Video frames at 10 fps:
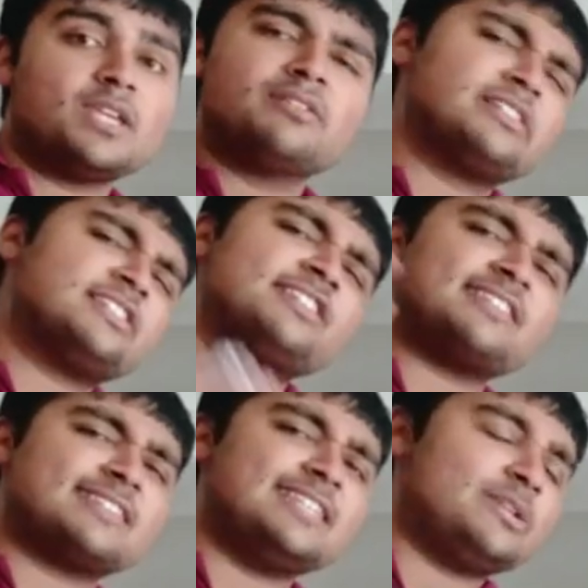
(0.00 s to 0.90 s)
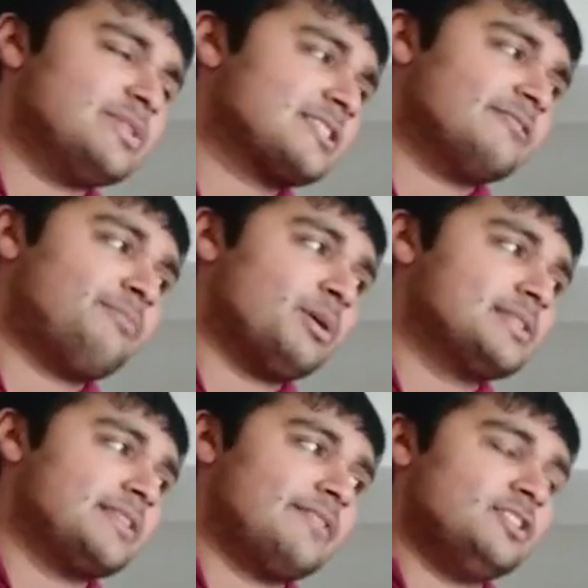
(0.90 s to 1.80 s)
So this is just a sequence of
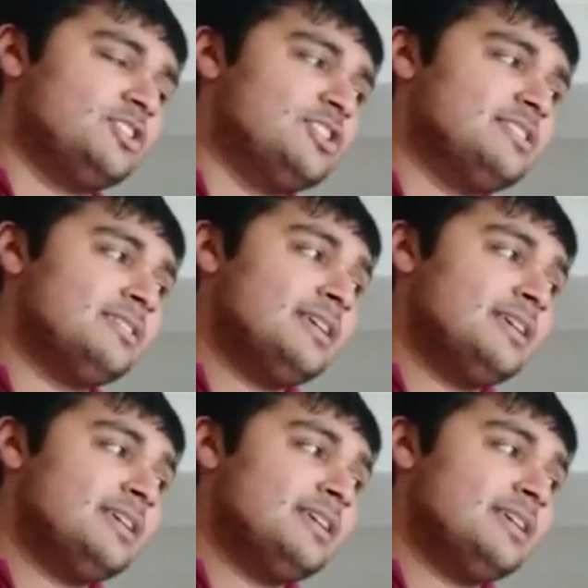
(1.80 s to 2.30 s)
positive integers,